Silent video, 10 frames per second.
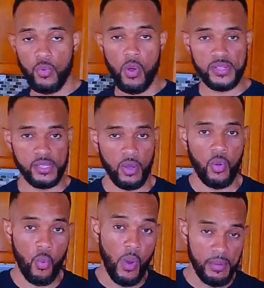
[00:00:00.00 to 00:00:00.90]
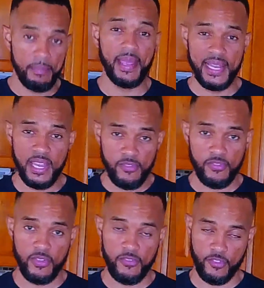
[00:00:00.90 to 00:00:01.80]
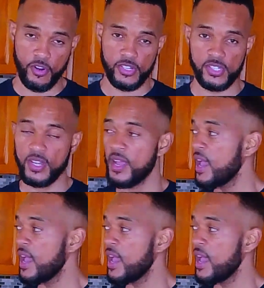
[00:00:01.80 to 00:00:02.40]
water with bay leaf first,